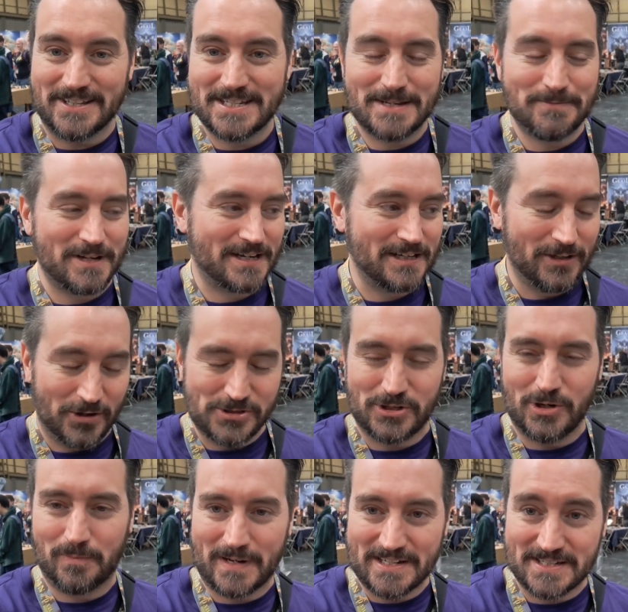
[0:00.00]
this seemed like a
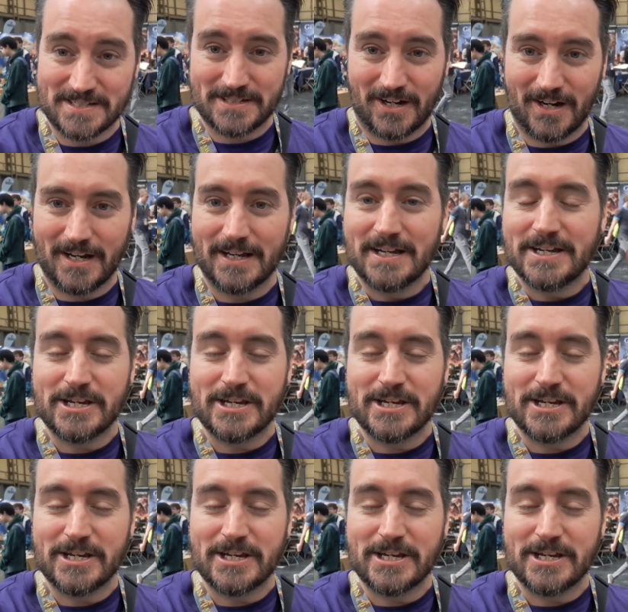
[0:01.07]
logical place to start.